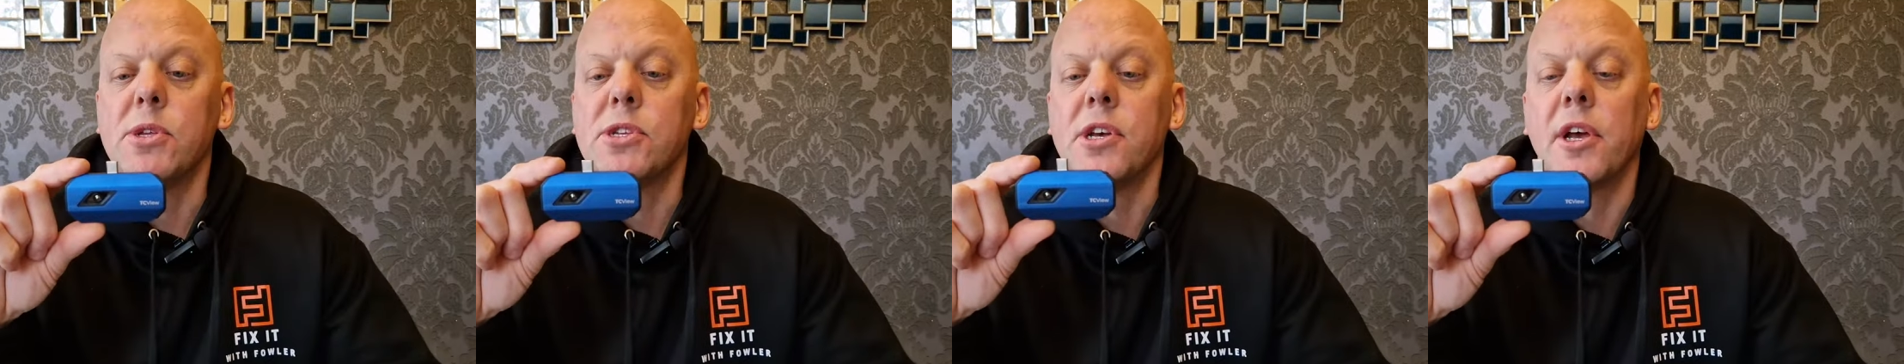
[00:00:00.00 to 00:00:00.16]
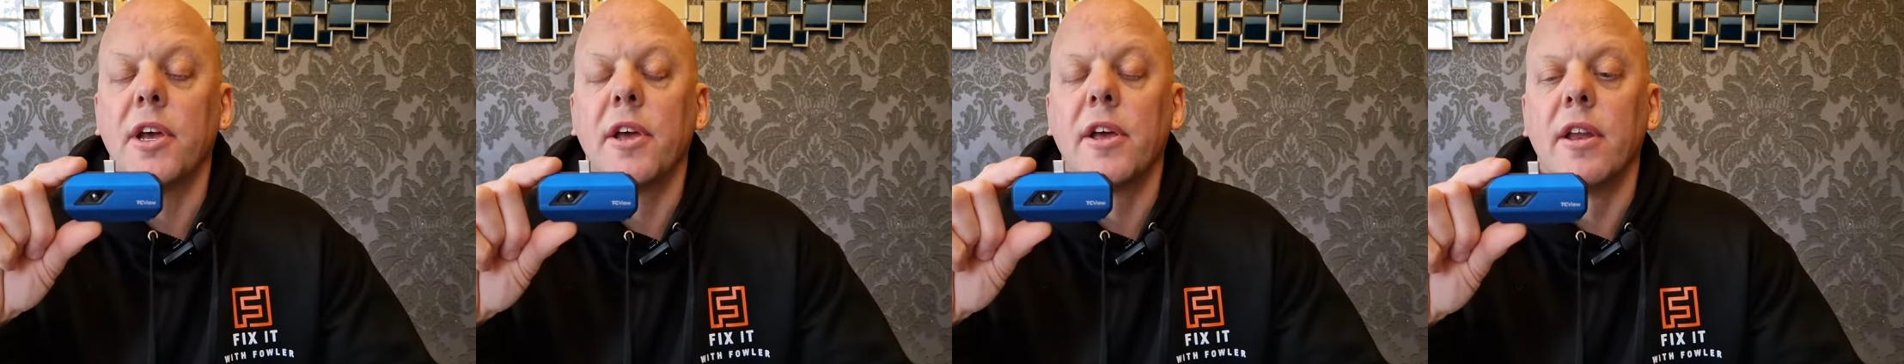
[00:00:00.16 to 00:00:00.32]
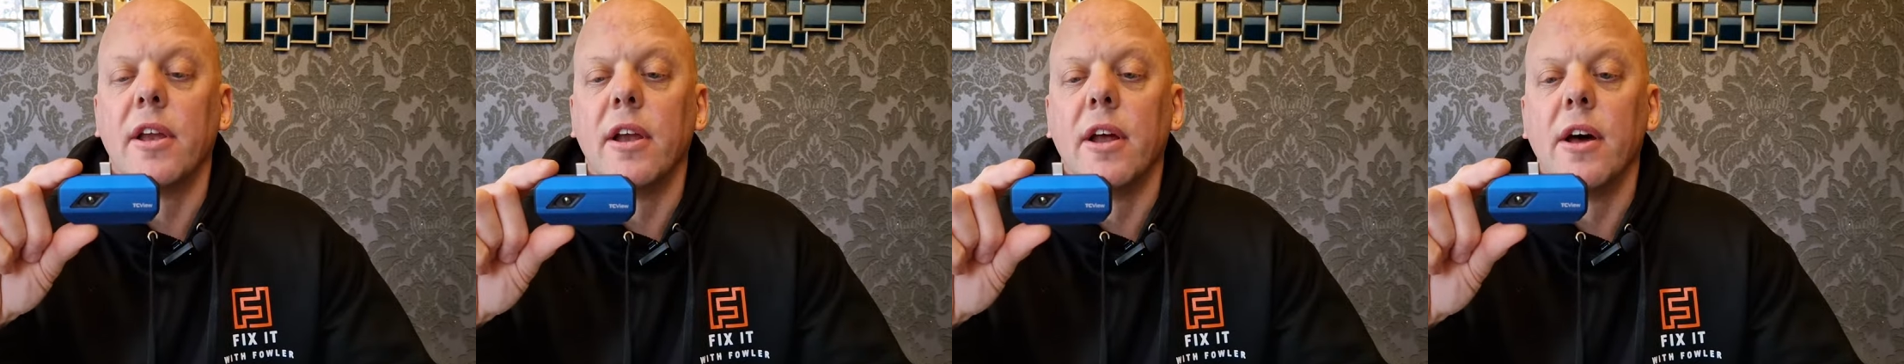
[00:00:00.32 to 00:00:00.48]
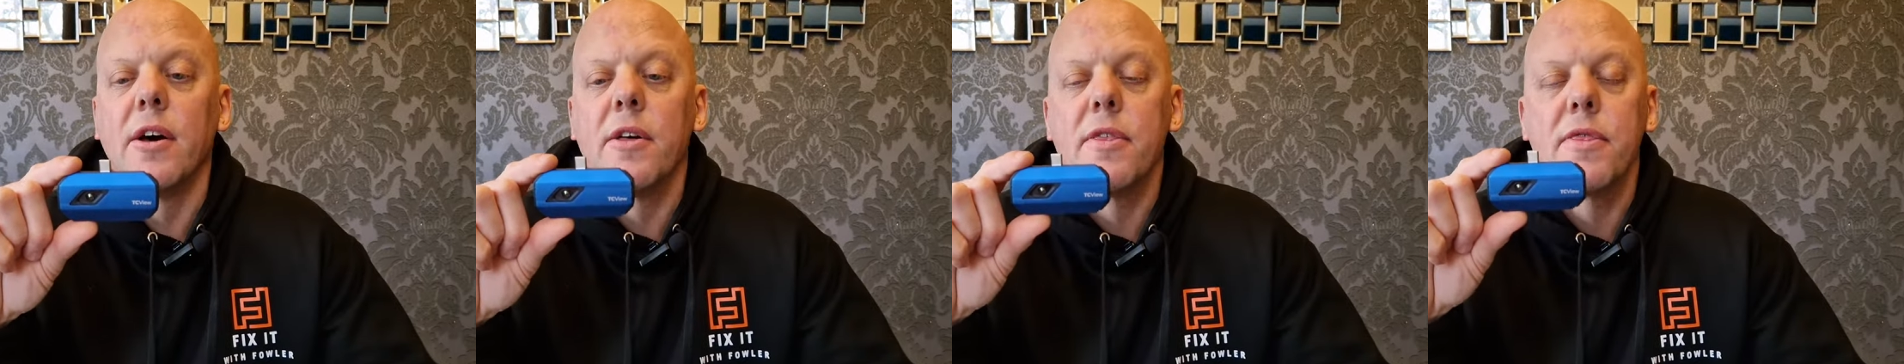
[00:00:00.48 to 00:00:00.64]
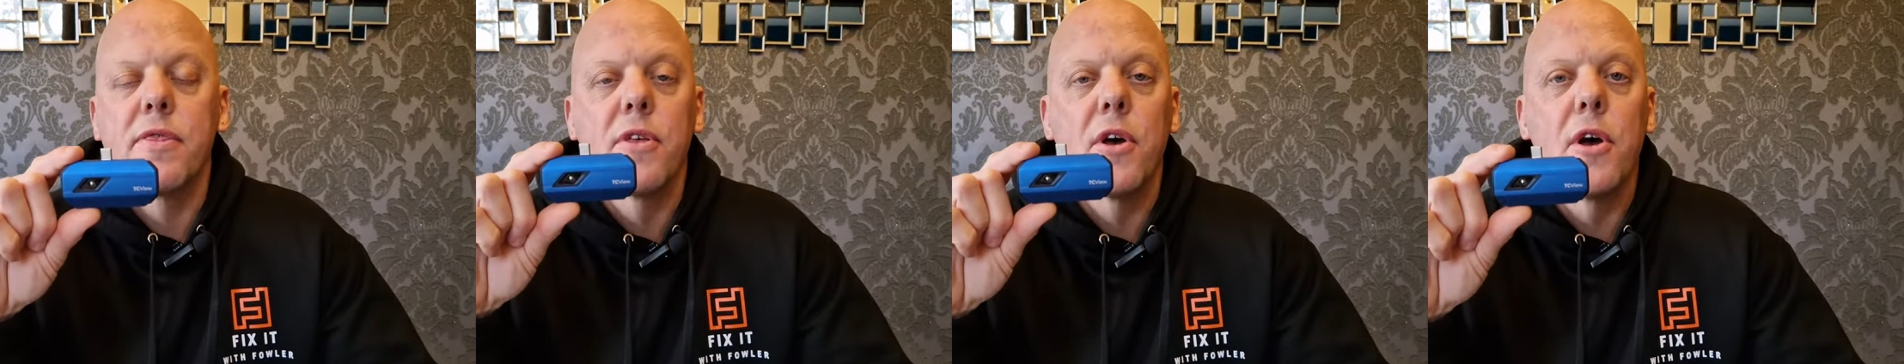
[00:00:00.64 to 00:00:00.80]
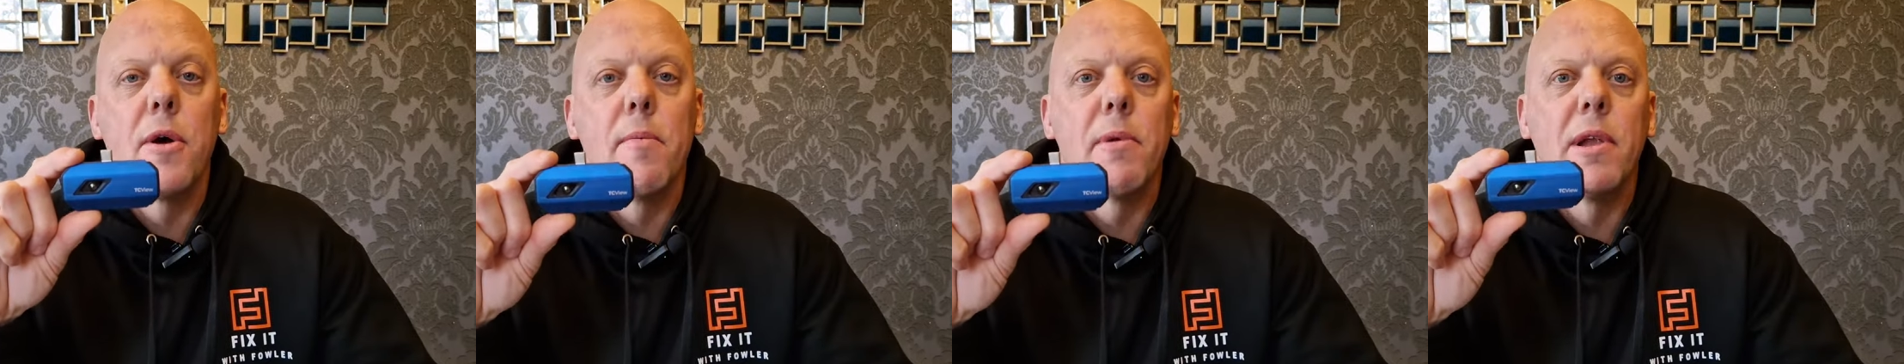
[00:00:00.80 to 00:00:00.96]
particular
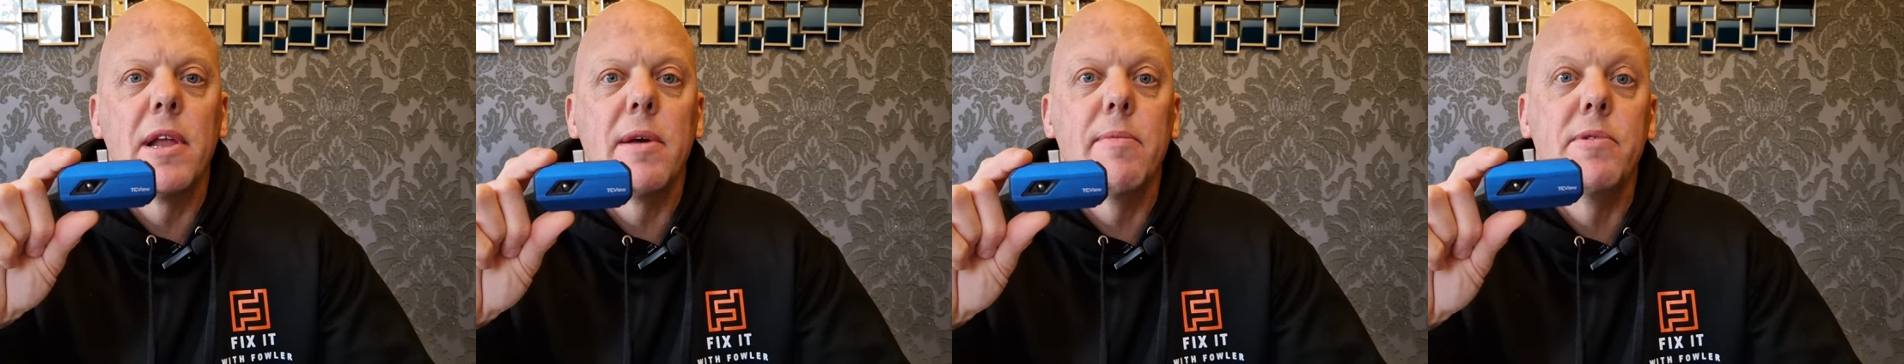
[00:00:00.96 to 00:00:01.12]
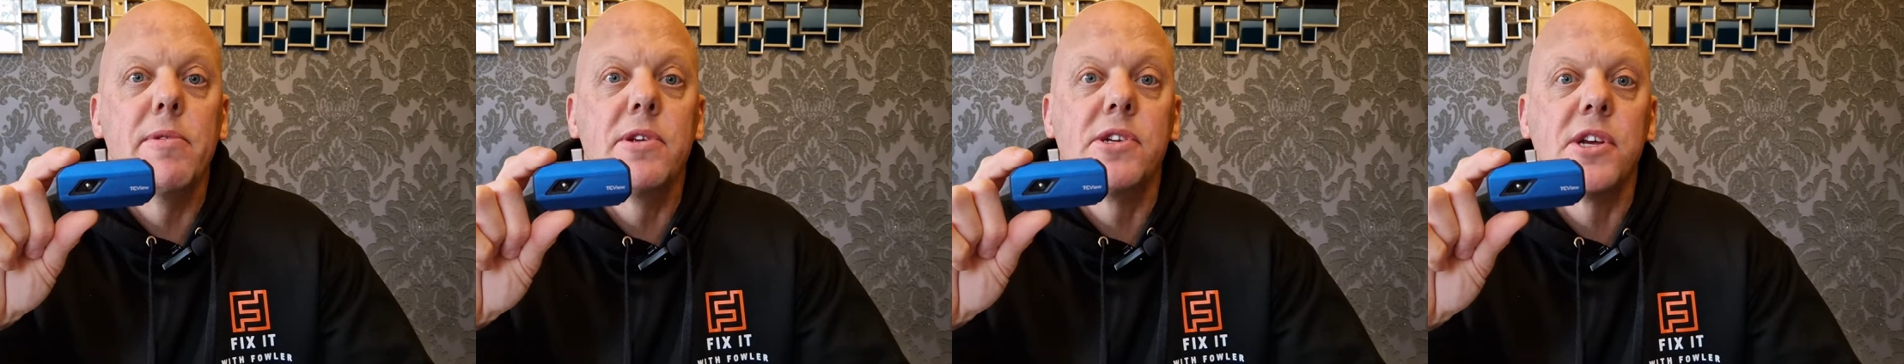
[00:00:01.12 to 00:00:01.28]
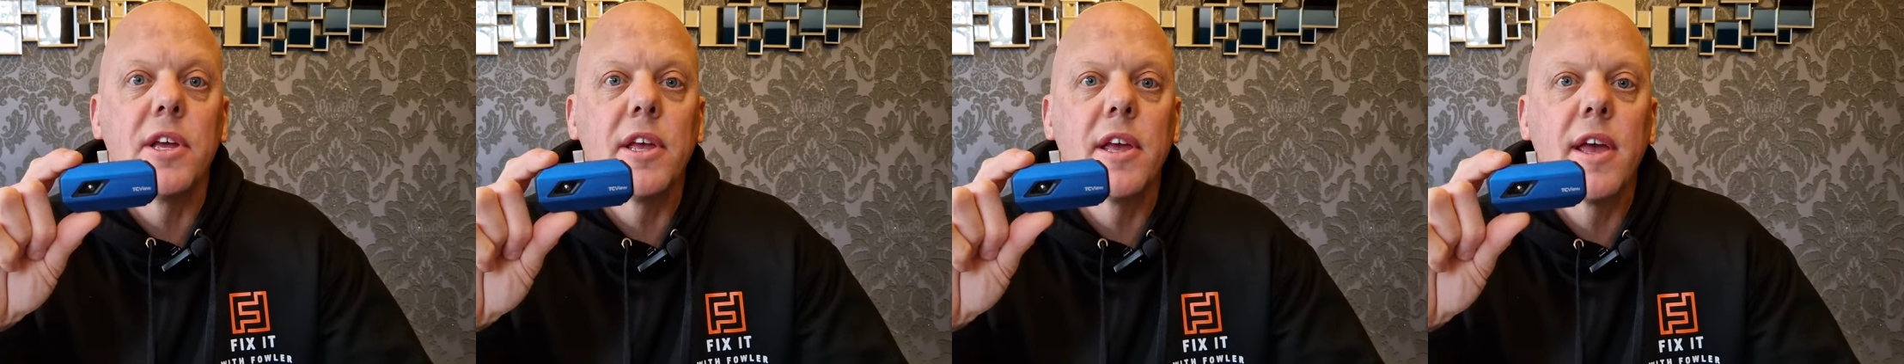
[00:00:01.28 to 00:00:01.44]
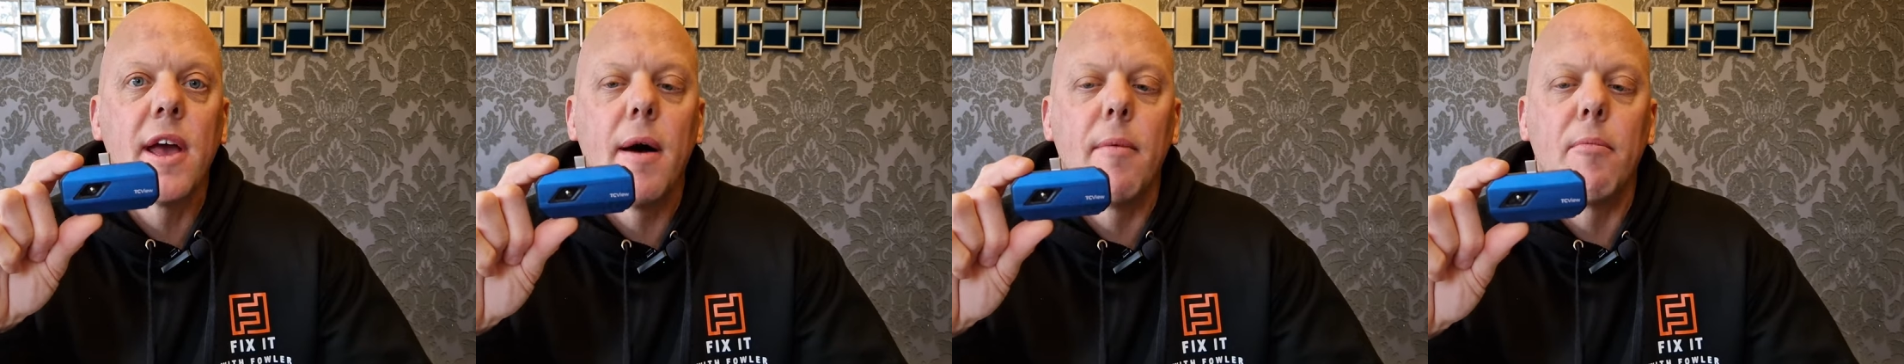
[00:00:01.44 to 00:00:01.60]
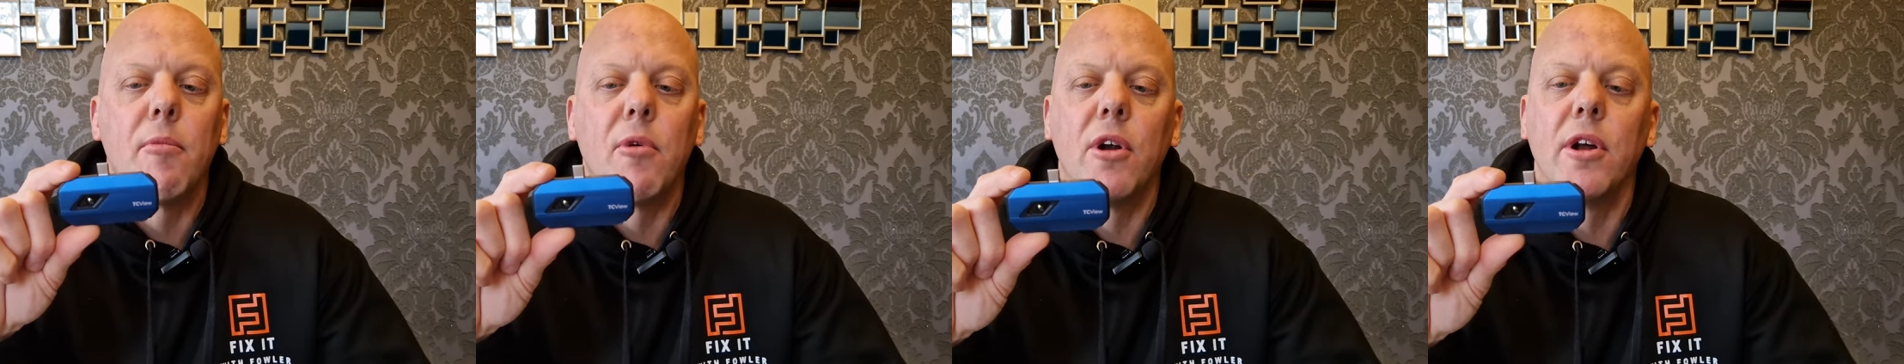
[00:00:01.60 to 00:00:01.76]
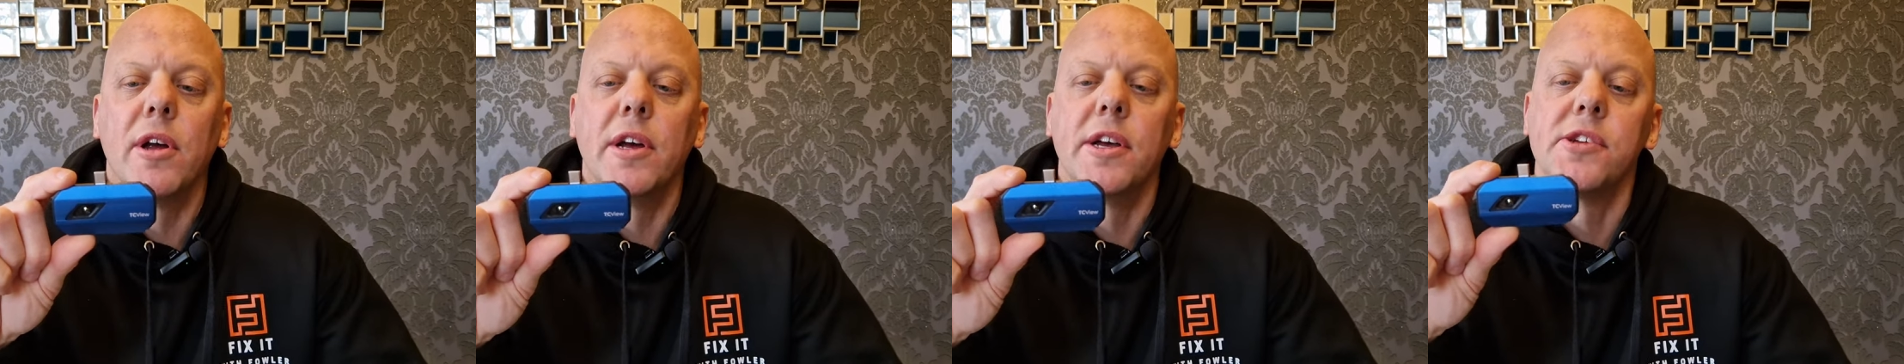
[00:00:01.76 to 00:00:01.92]
thermal imaging
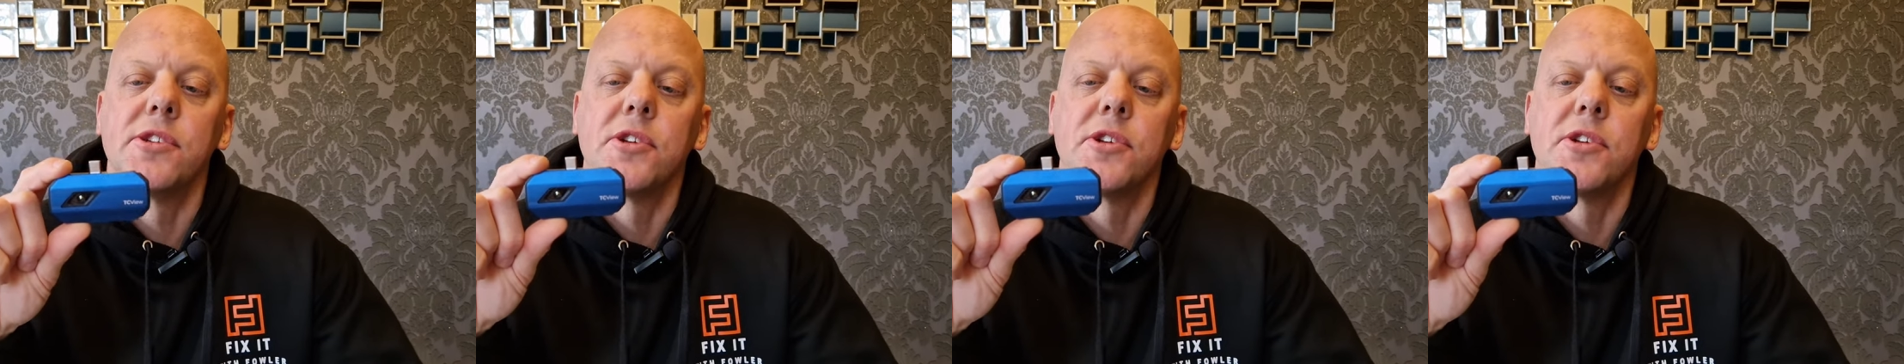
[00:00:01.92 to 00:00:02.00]
camera